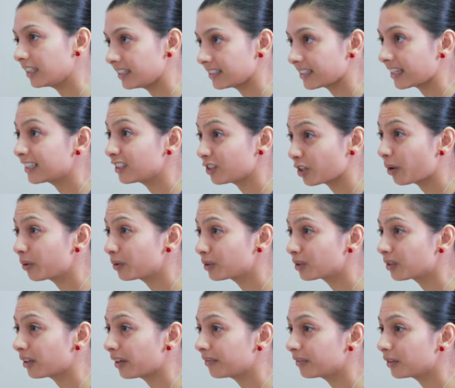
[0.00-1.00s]
Is that in
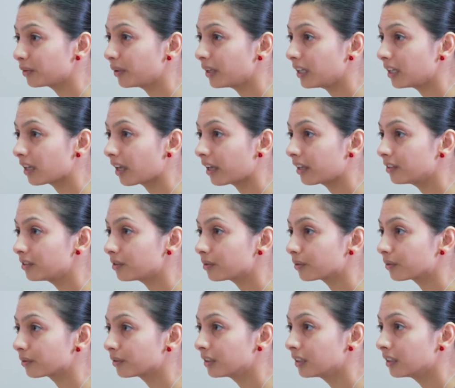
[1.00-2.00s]
total over the weekend,
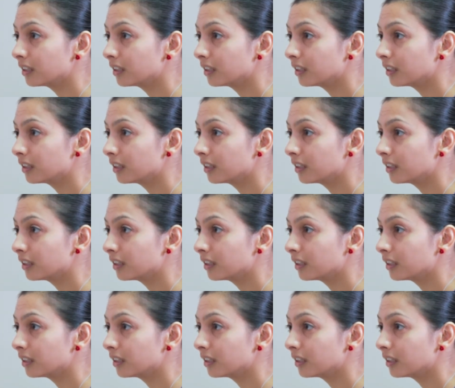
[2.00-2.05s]
or